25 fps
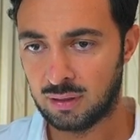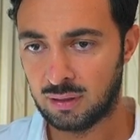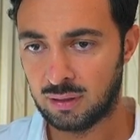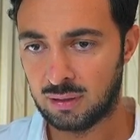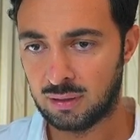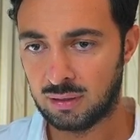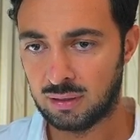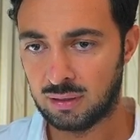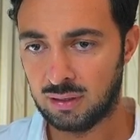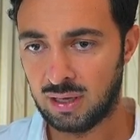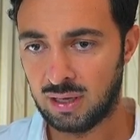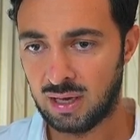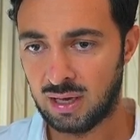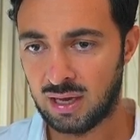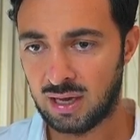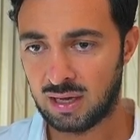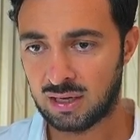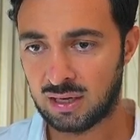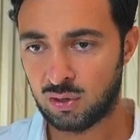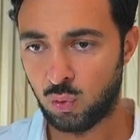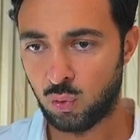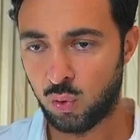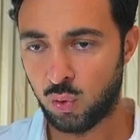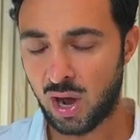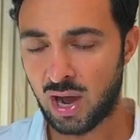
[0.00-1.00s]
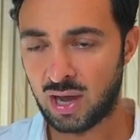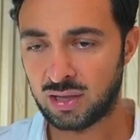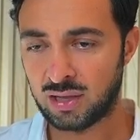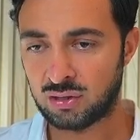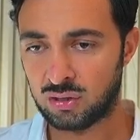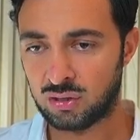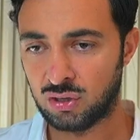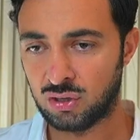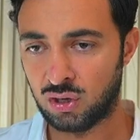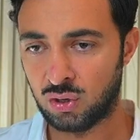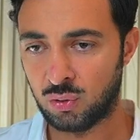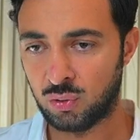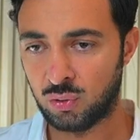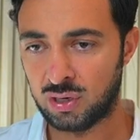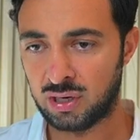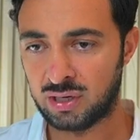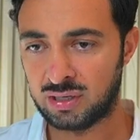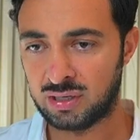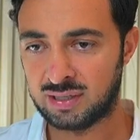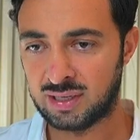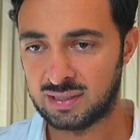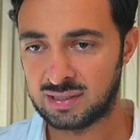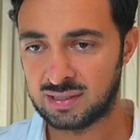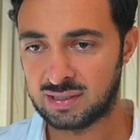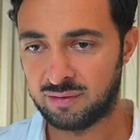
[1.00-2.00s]
yeah, quite lower.
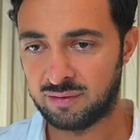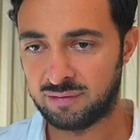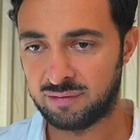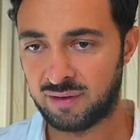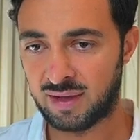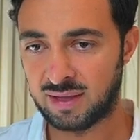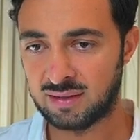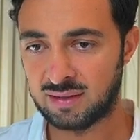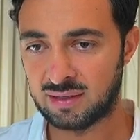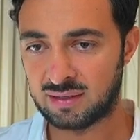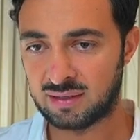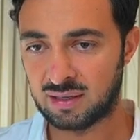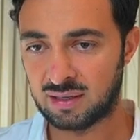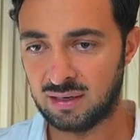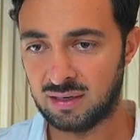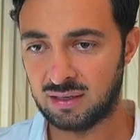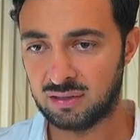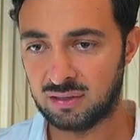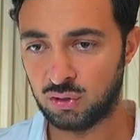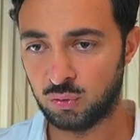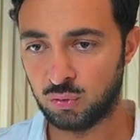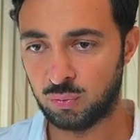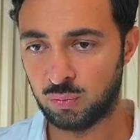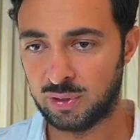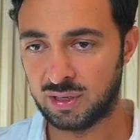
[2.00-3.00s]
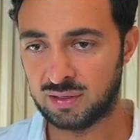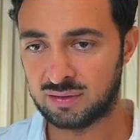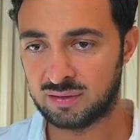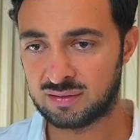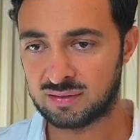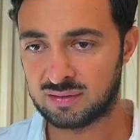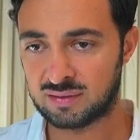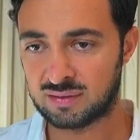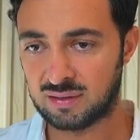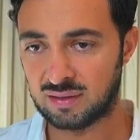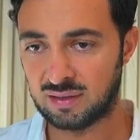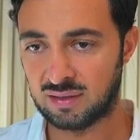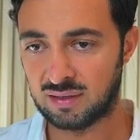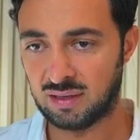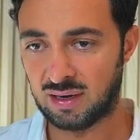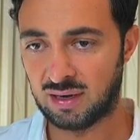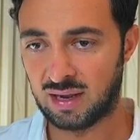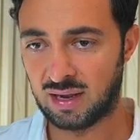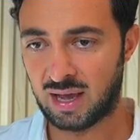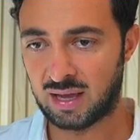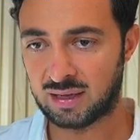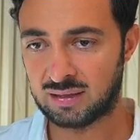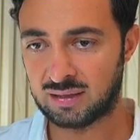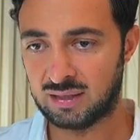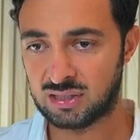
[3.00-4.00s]
This defended a little bit,
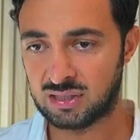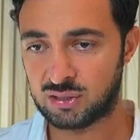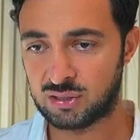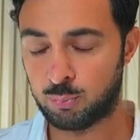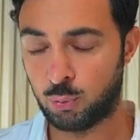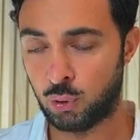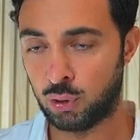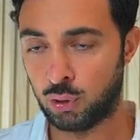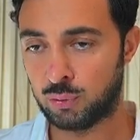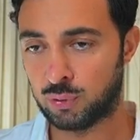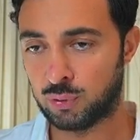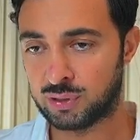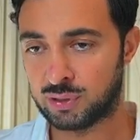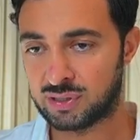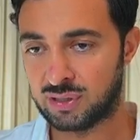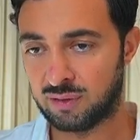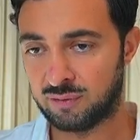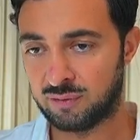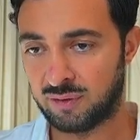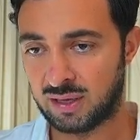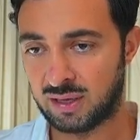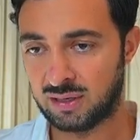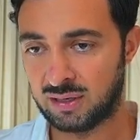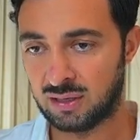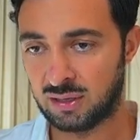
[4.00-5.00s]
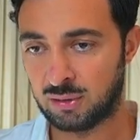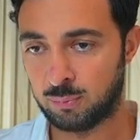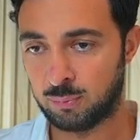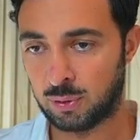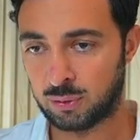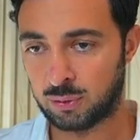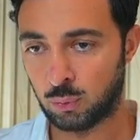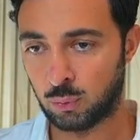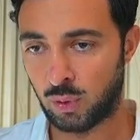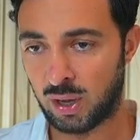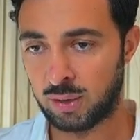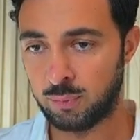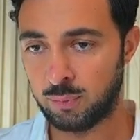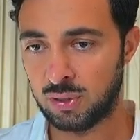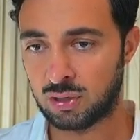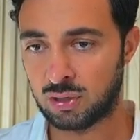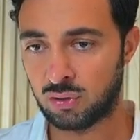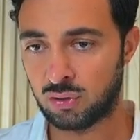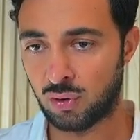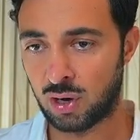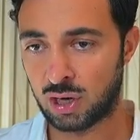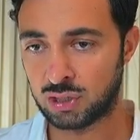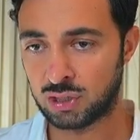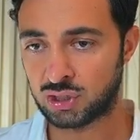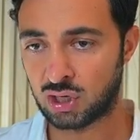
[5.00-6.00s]
like this point was defended, but when we
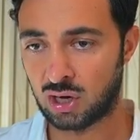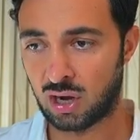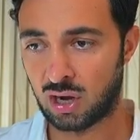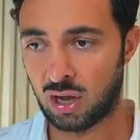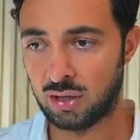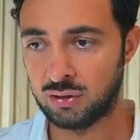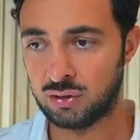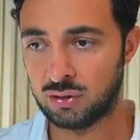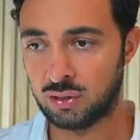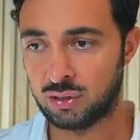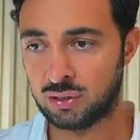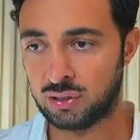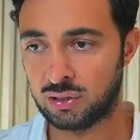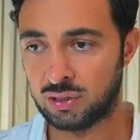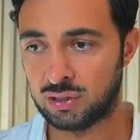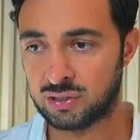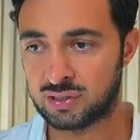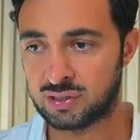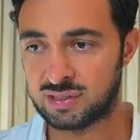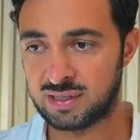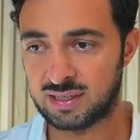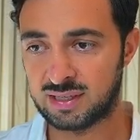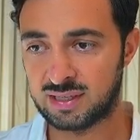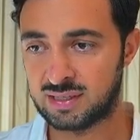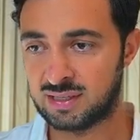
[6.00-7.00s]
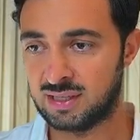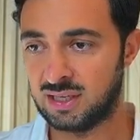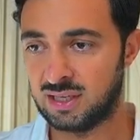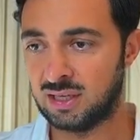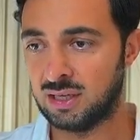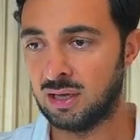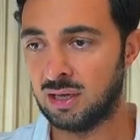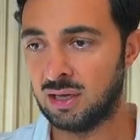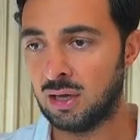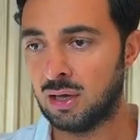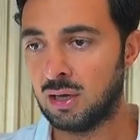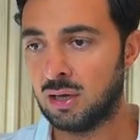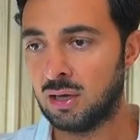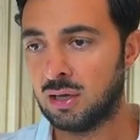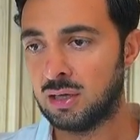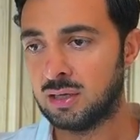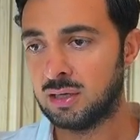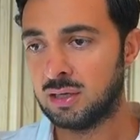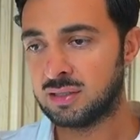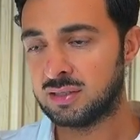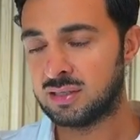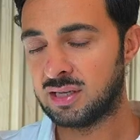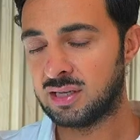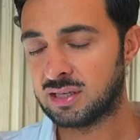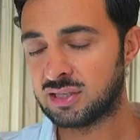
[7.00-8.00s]
crush under the
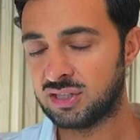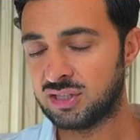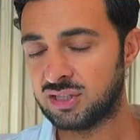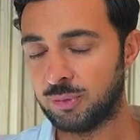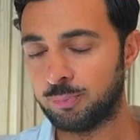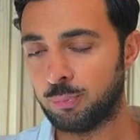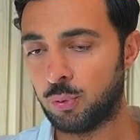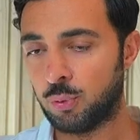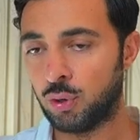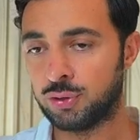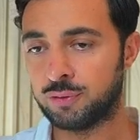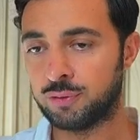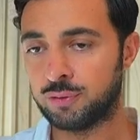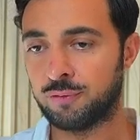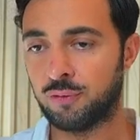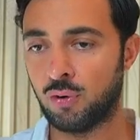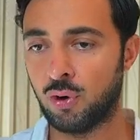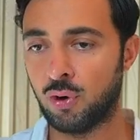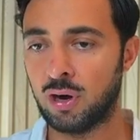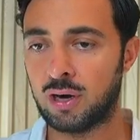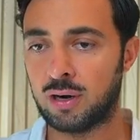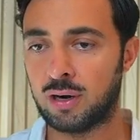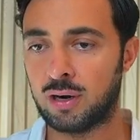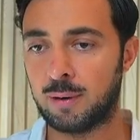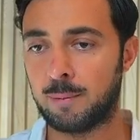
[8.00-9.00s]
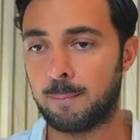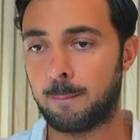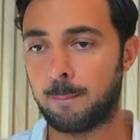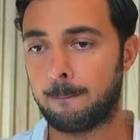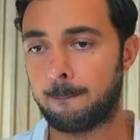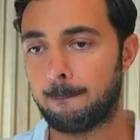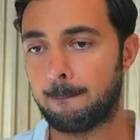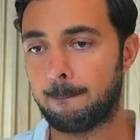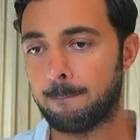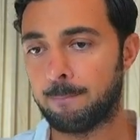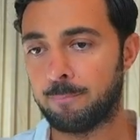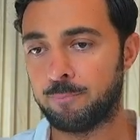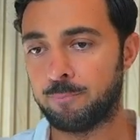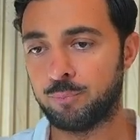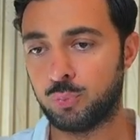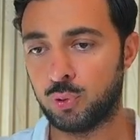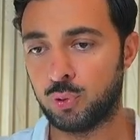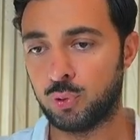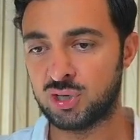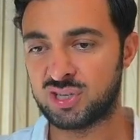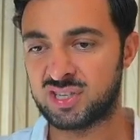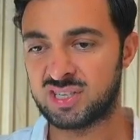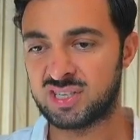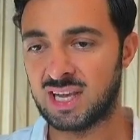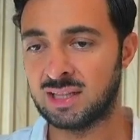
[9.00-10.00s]

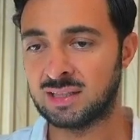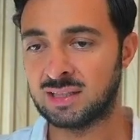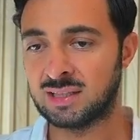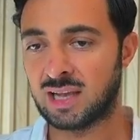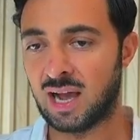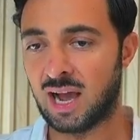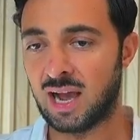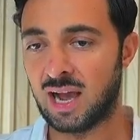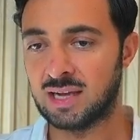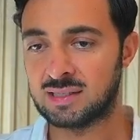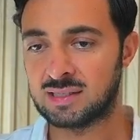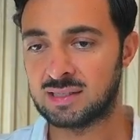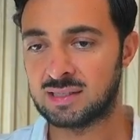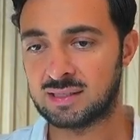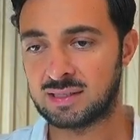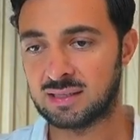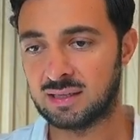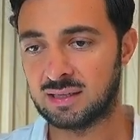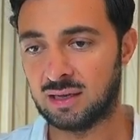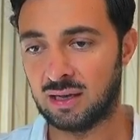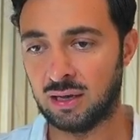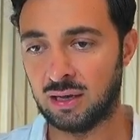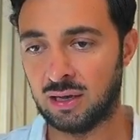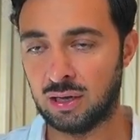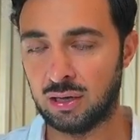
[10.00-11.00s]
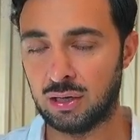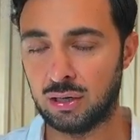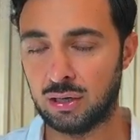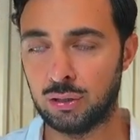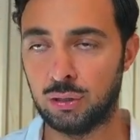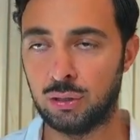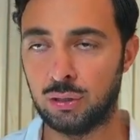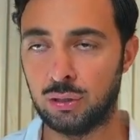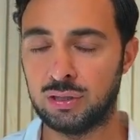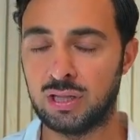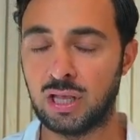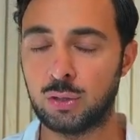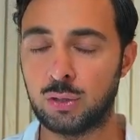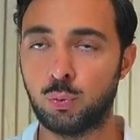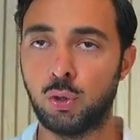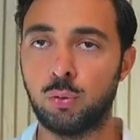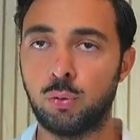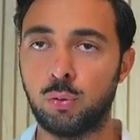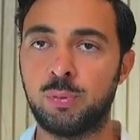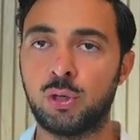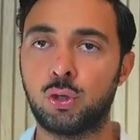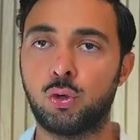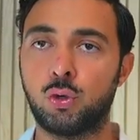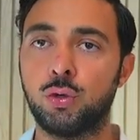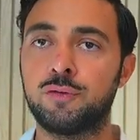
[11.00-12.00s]
60.4%, guys, that will
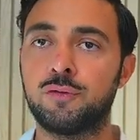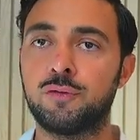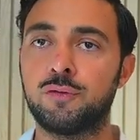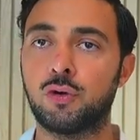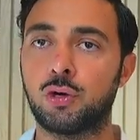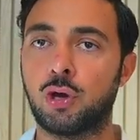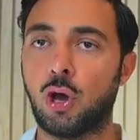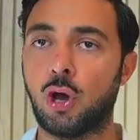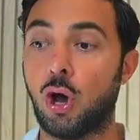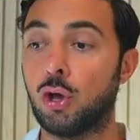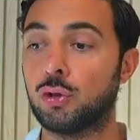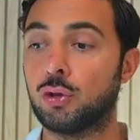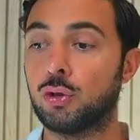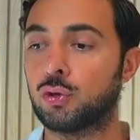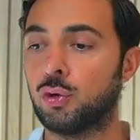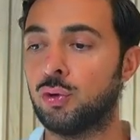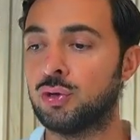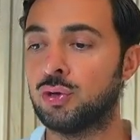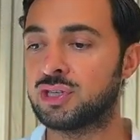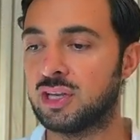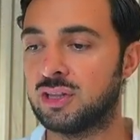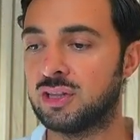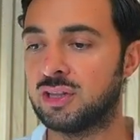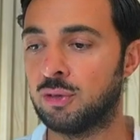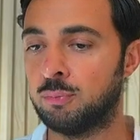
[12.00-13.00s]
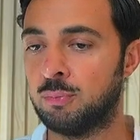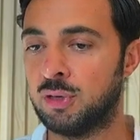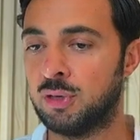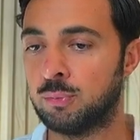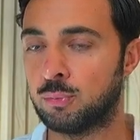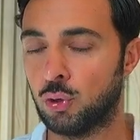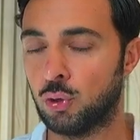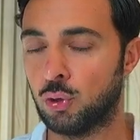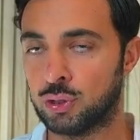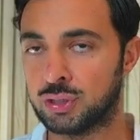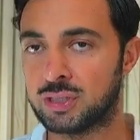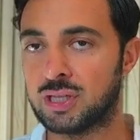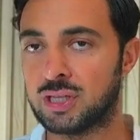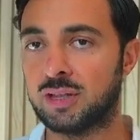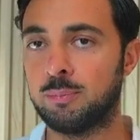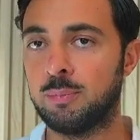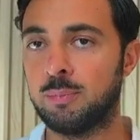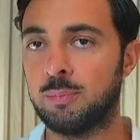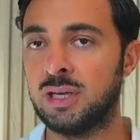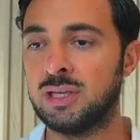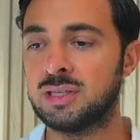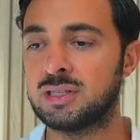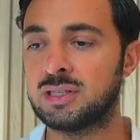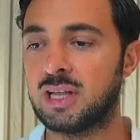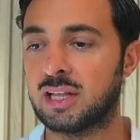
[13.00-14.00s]
be good for the altcoins and the meme coins. That
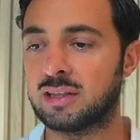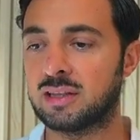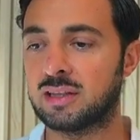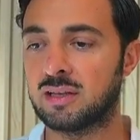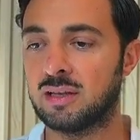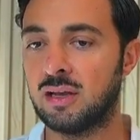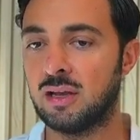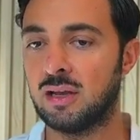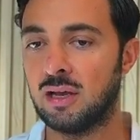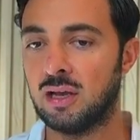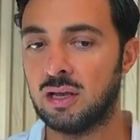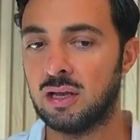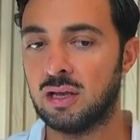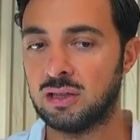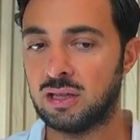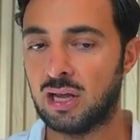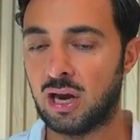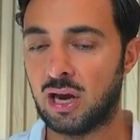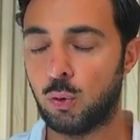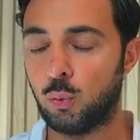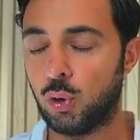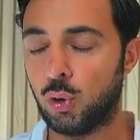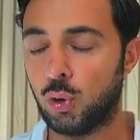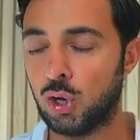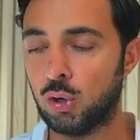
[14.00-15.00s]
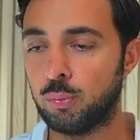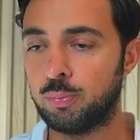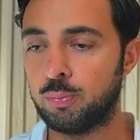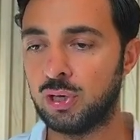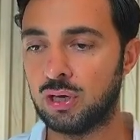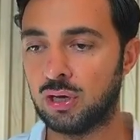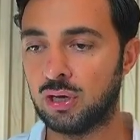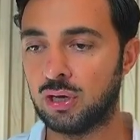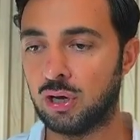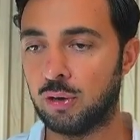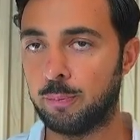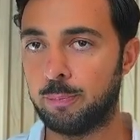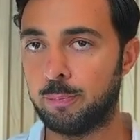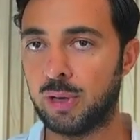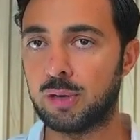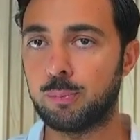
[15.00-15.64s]
means that there will be a big